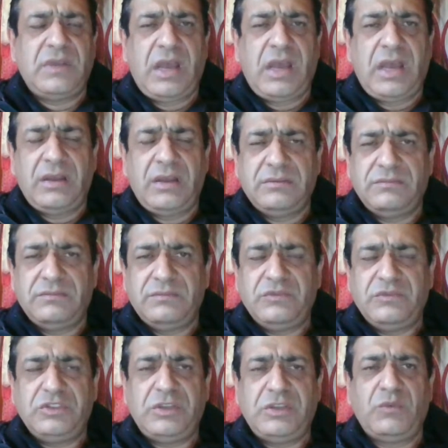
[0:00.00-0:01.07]

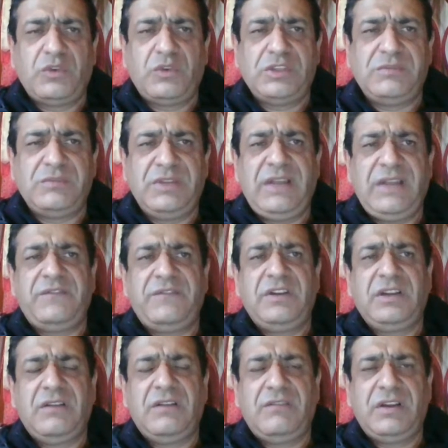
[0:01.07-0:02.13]
Jammu Kashmir
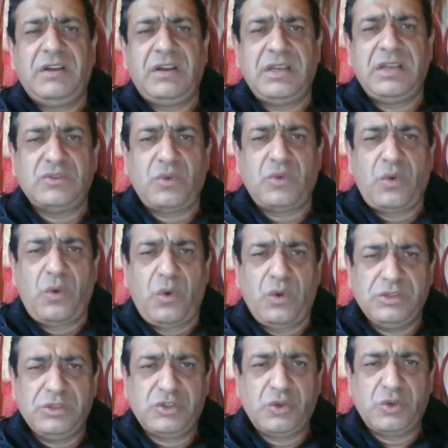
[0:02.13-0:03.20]
Lieutenant Governor has
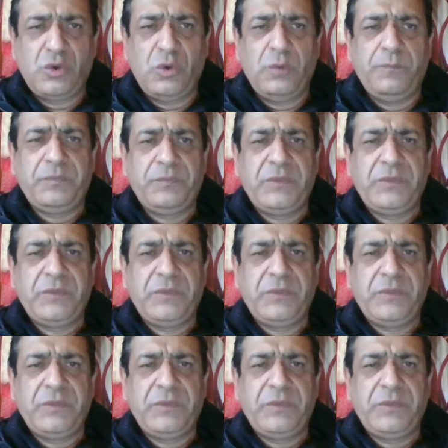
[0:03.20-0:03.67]
also